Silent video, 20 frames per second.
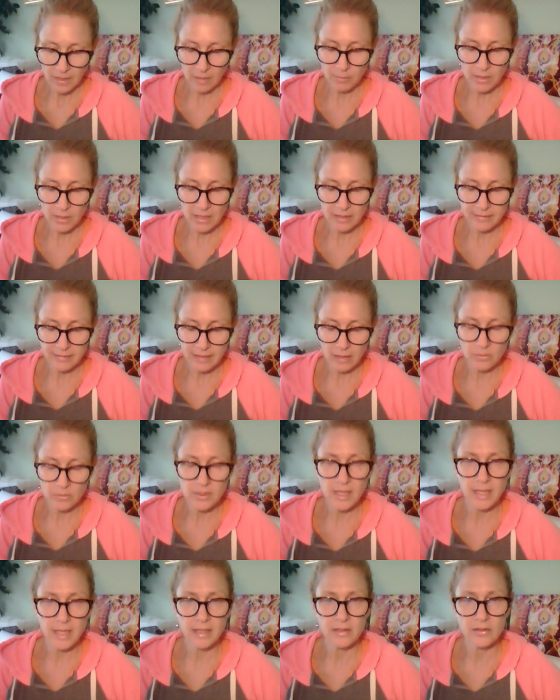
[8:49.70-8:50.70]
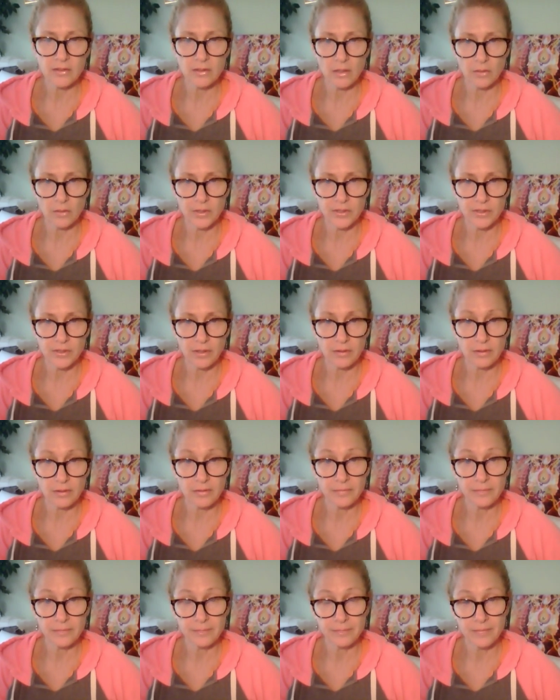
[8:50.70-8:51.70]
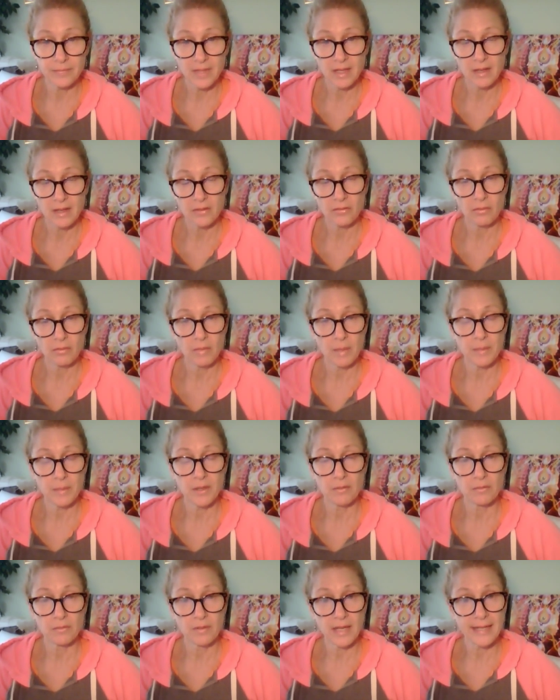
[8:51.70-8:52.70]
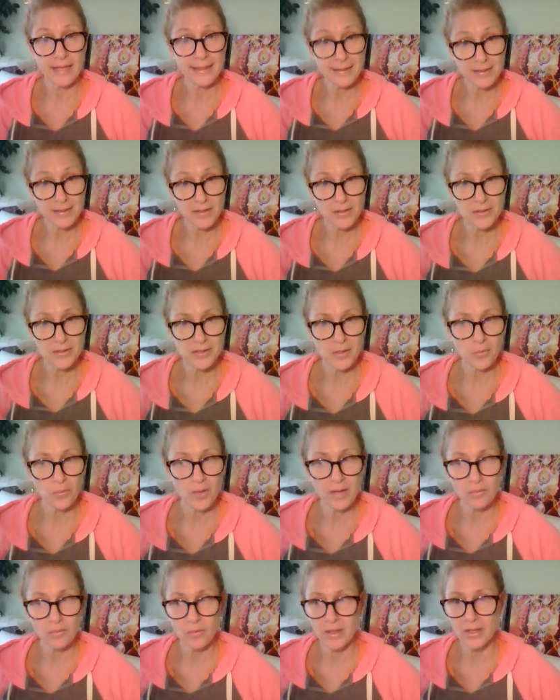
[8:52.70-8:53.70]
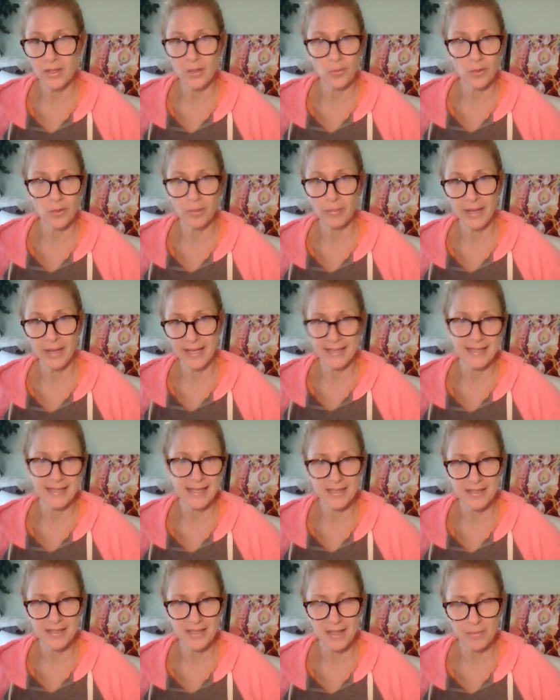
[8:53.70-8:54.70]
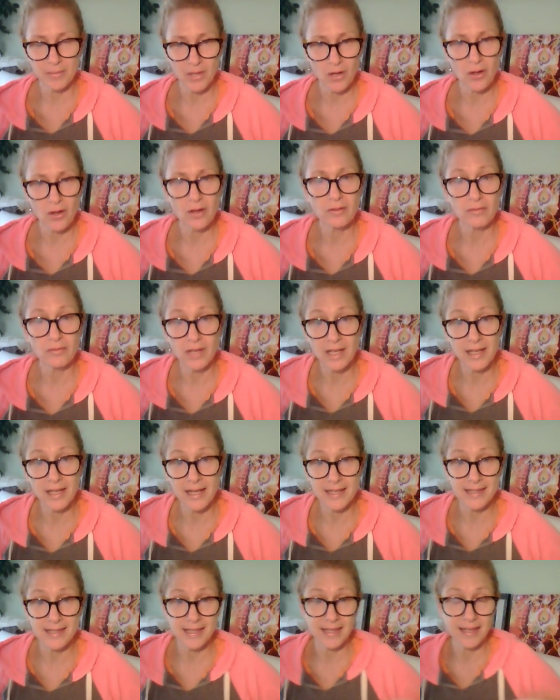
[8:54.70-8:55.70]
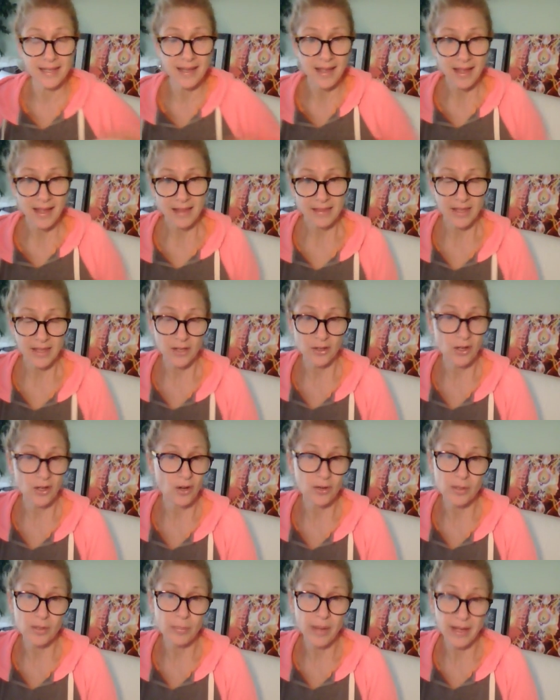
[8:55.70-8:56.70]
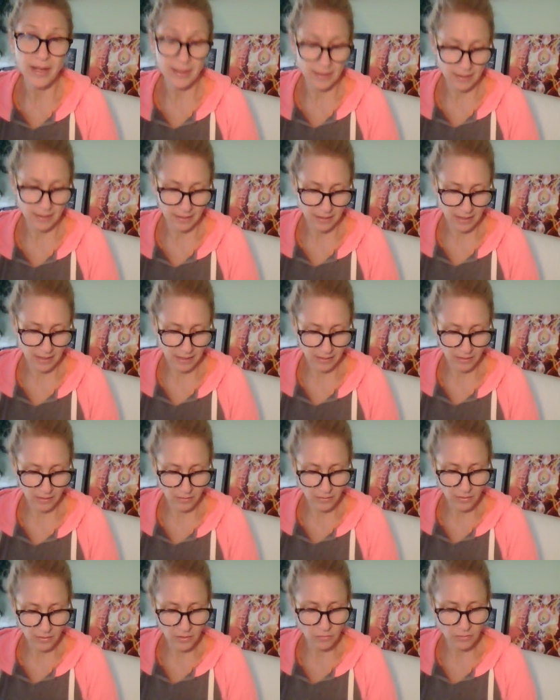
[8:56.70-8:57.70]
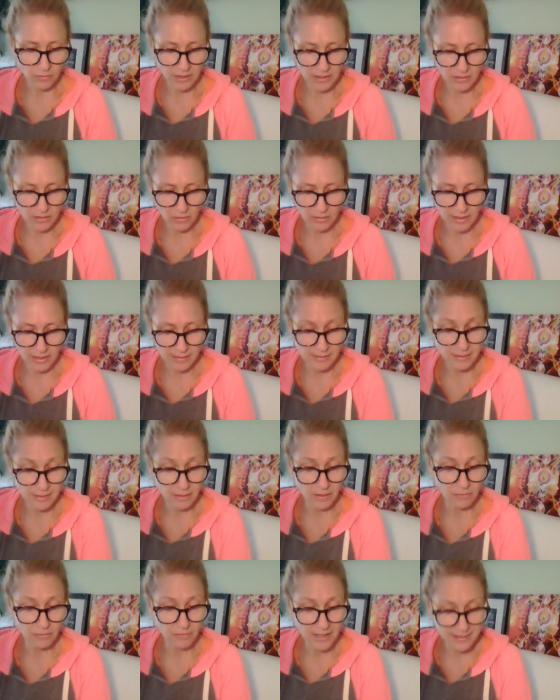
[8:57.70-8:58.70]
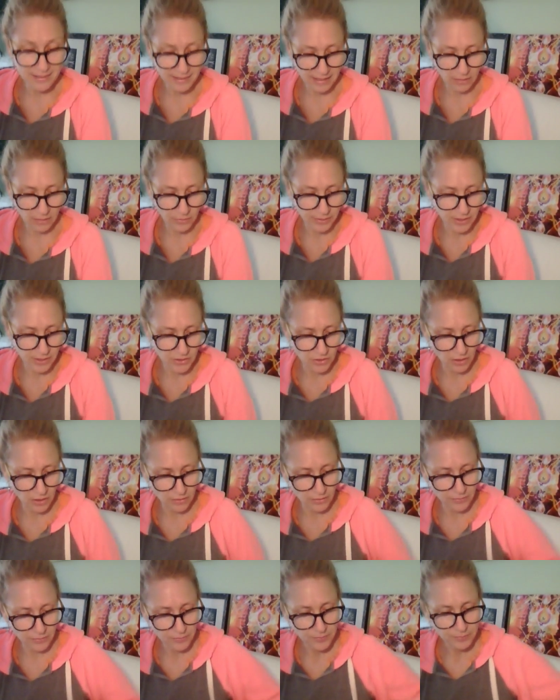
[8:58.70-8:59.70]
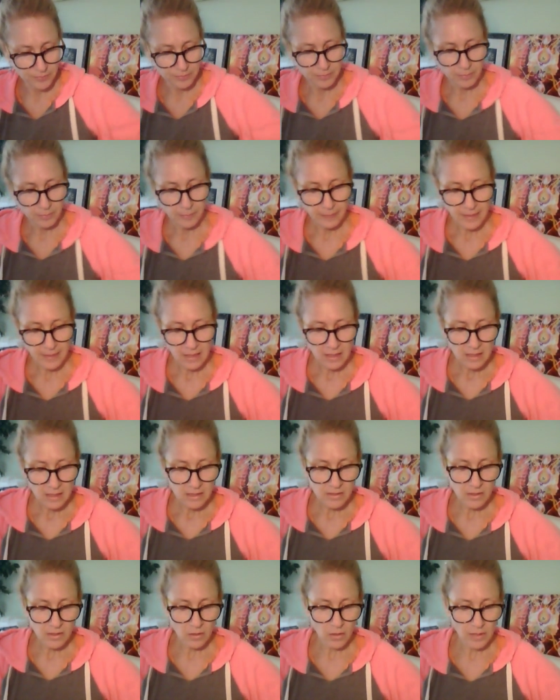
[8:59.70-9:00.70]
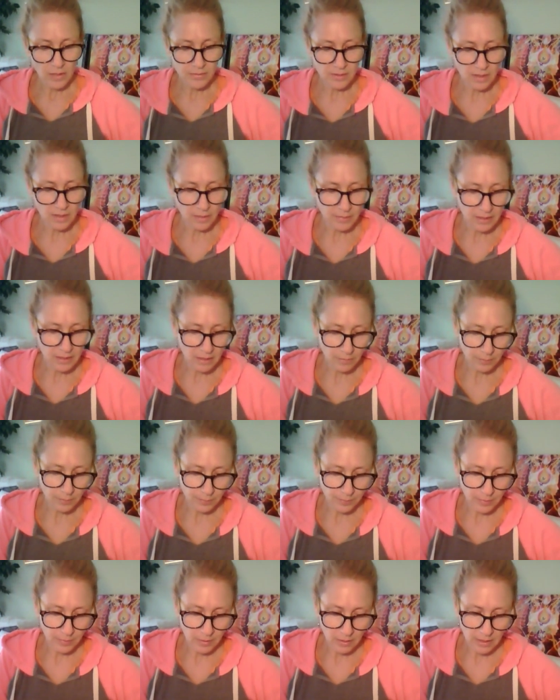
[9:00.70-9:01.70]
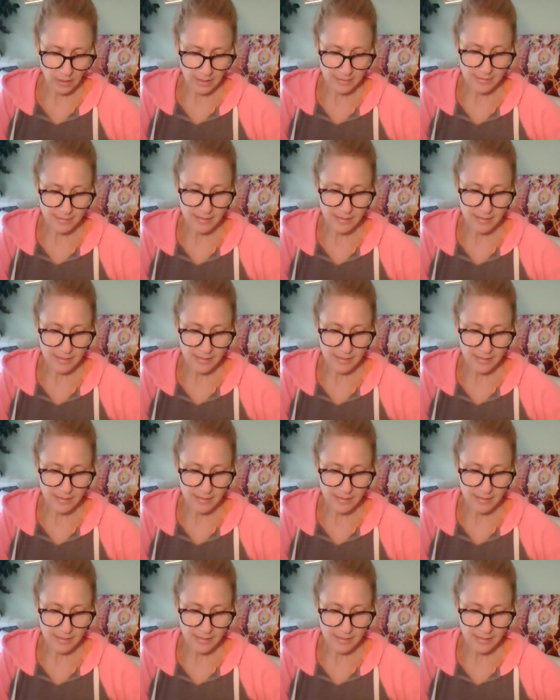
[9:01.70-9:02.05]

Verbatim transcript: and beneath that was getting to know each other. So maybe you're getting to know someone when you weren't paying attention to them at all and realizing that you're codependent and that you really don't necessarily resonate with each other. So I was coming up as